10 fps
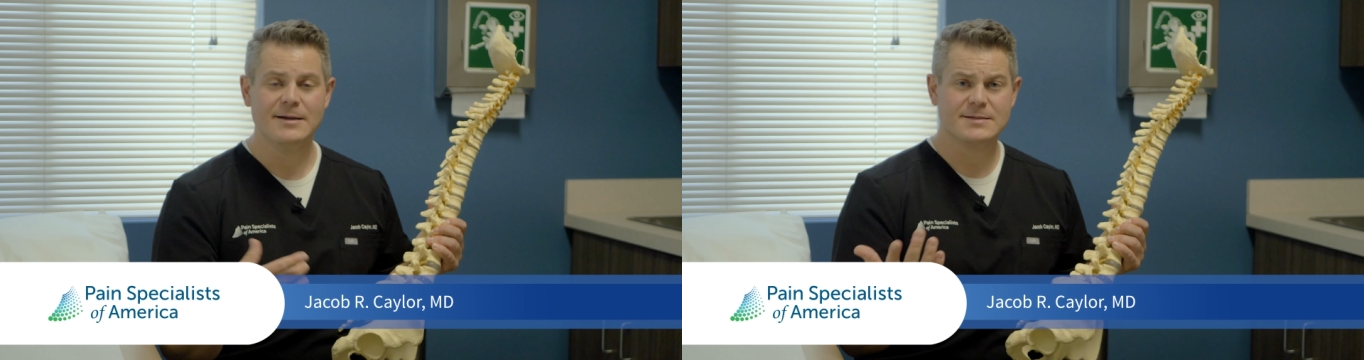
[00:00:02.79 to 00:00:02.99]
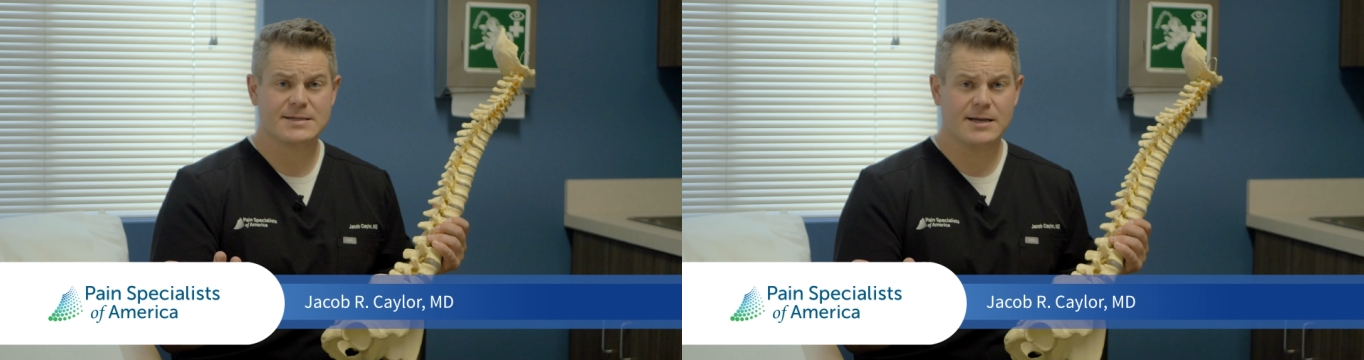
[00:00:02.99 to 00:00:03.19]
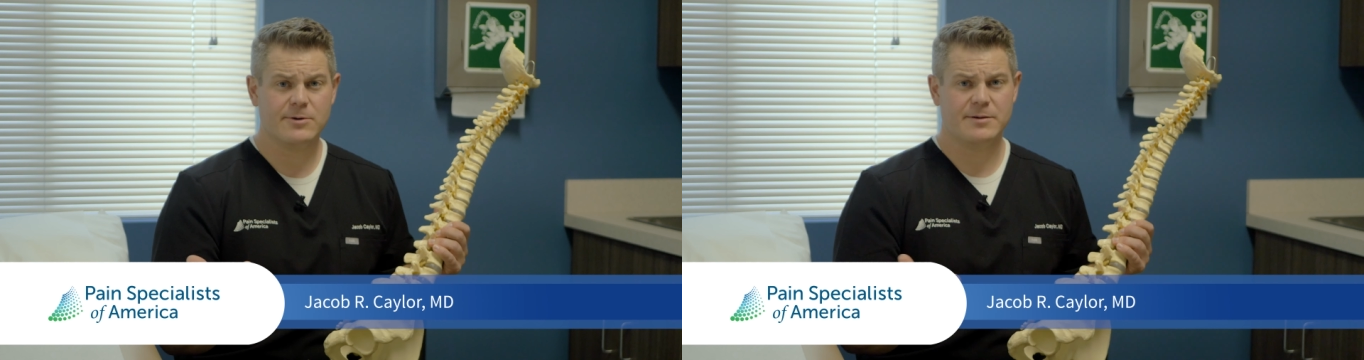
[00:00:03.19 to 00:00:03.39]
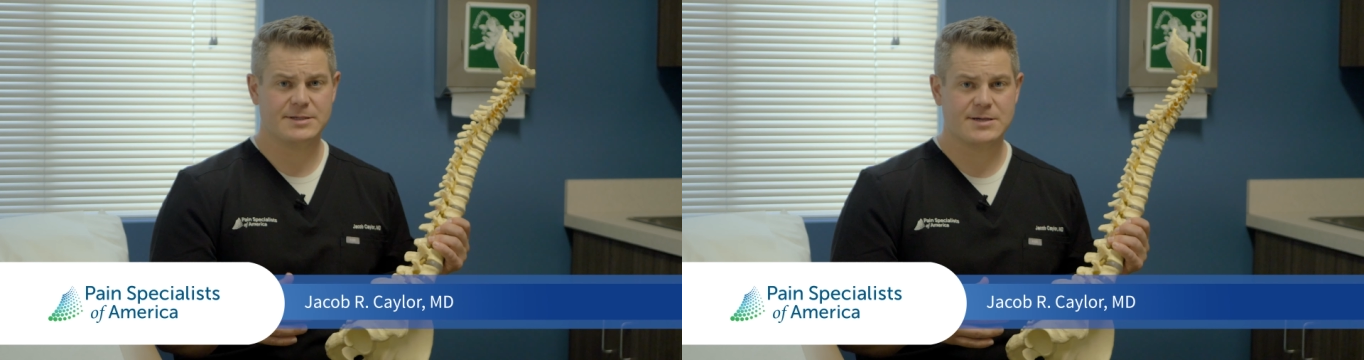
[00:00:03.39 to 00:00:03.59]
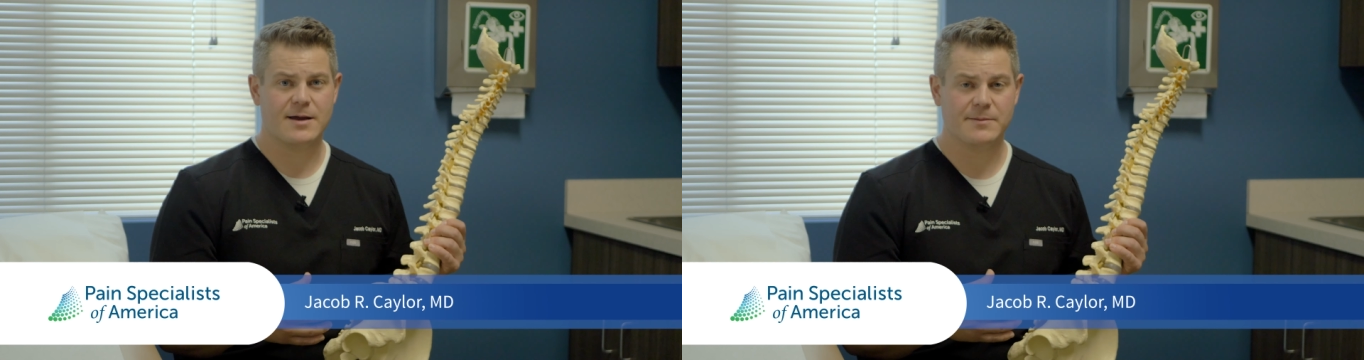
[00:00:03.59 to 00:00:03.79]
Today we're going to be
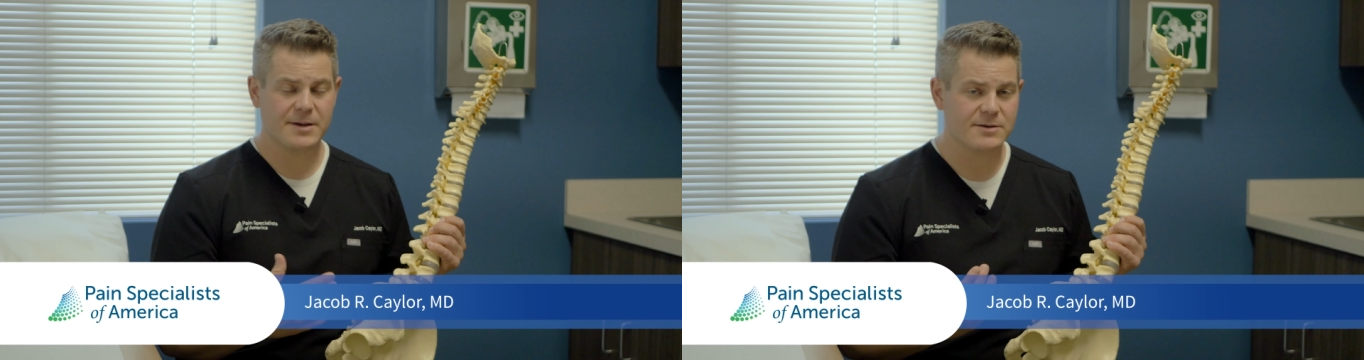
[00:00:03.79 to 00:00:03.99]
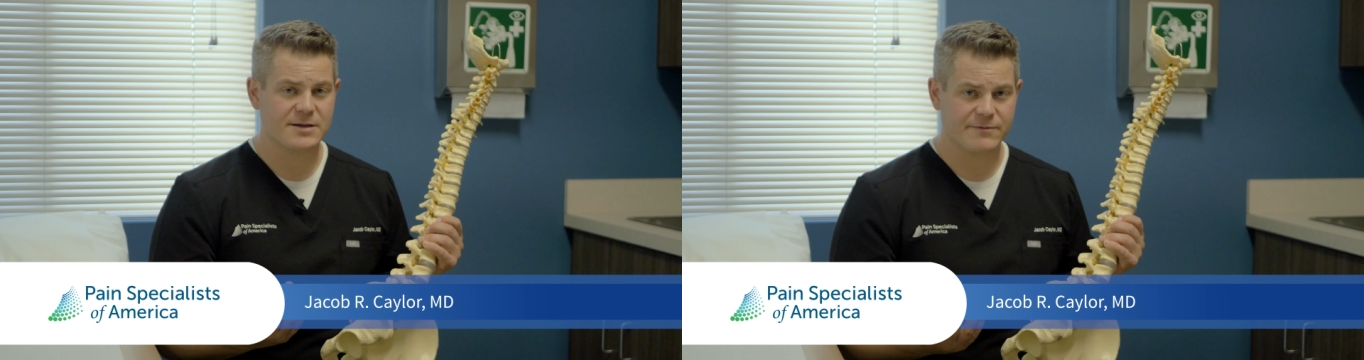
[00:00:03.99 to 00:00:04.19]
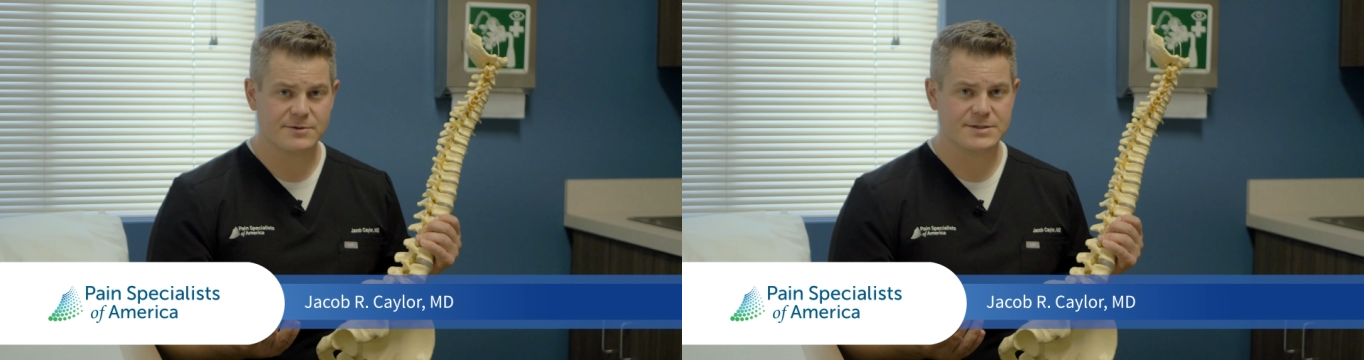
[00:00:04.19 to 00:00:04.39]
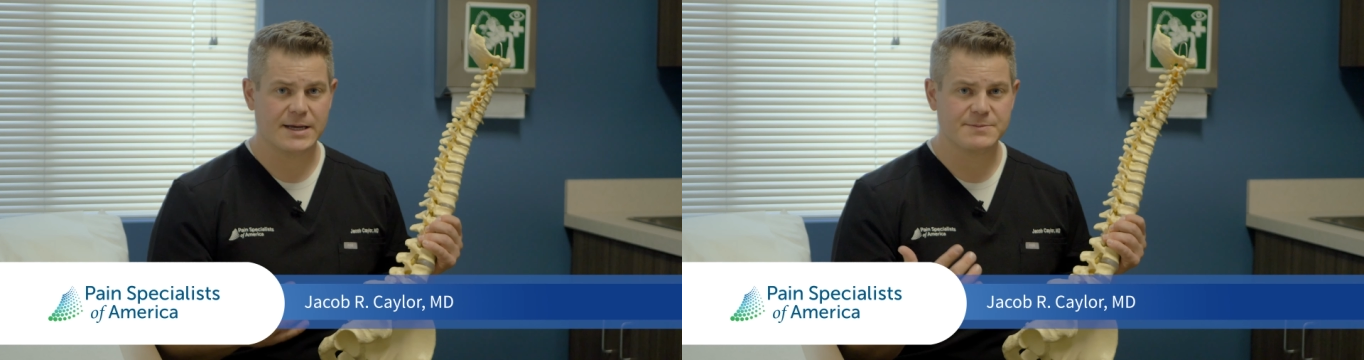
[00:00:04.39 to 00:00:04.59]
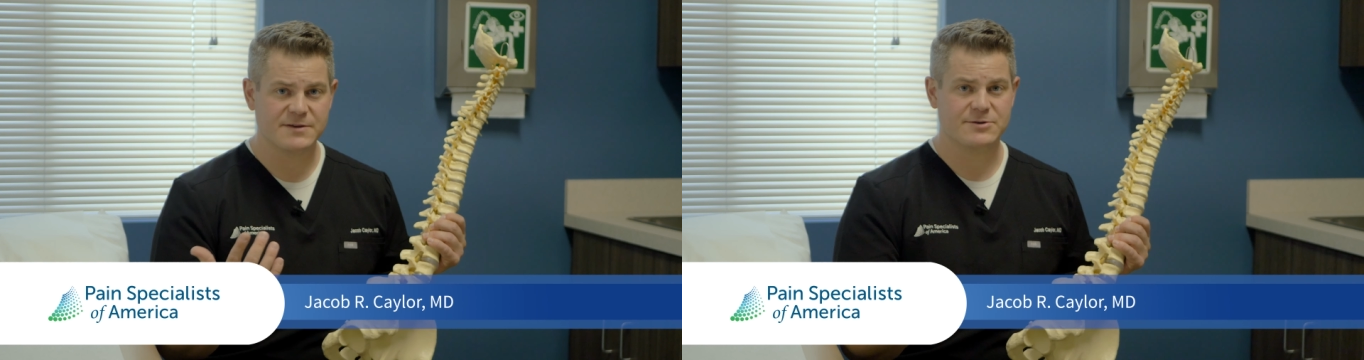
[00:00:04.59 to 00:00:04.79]
talking about different
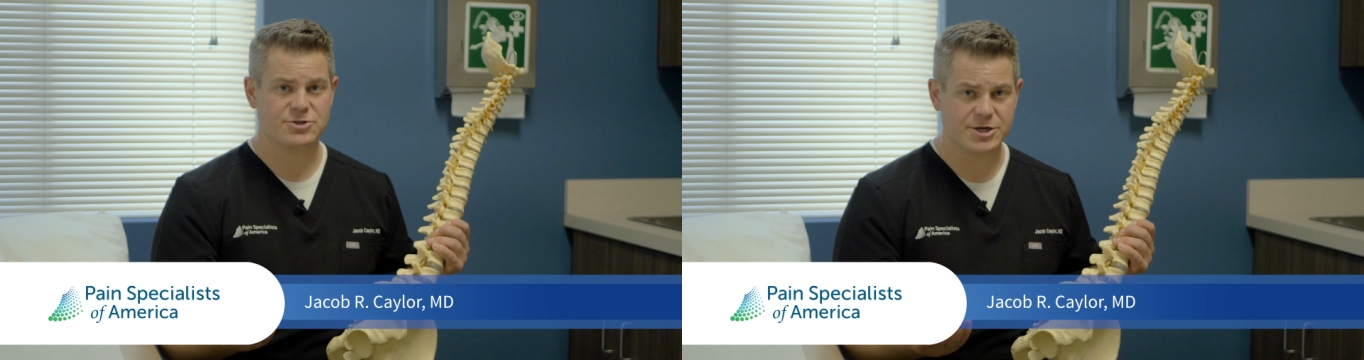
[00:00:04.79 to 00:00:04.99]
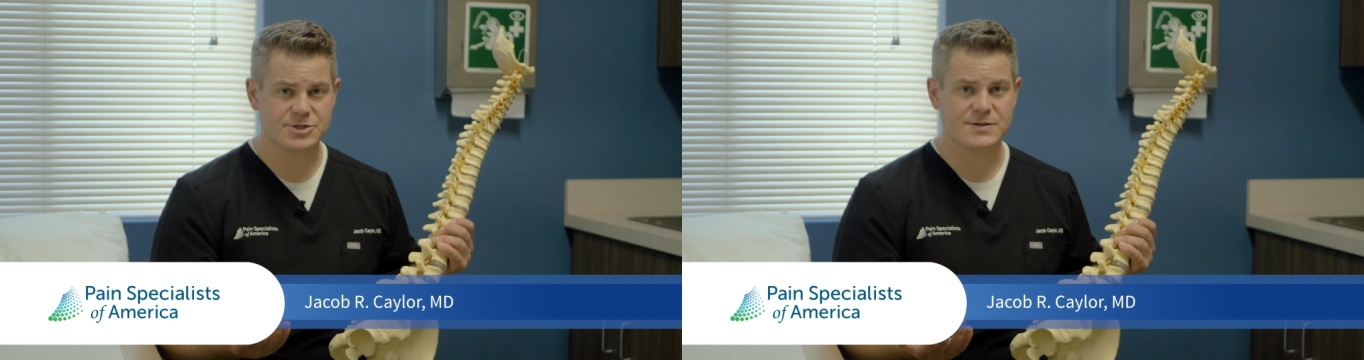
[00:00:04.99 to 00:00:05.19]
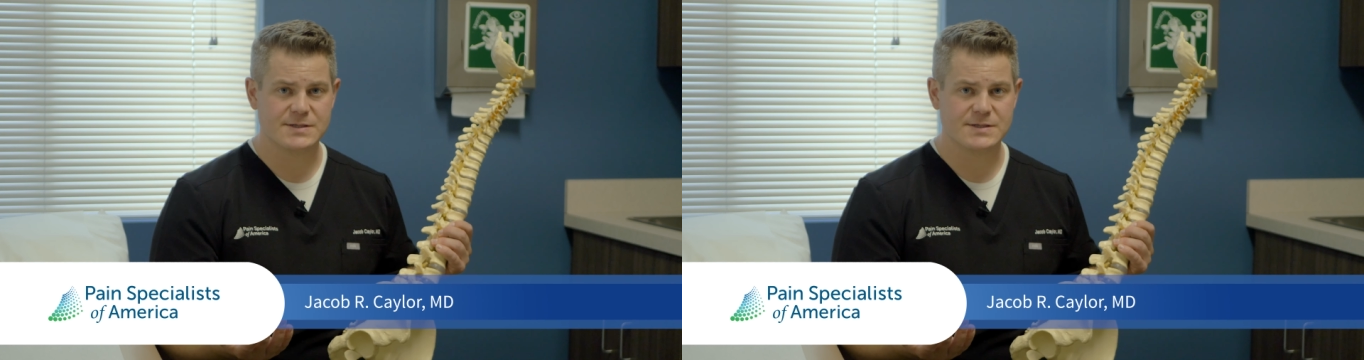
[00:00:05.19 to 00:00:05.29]
types of injections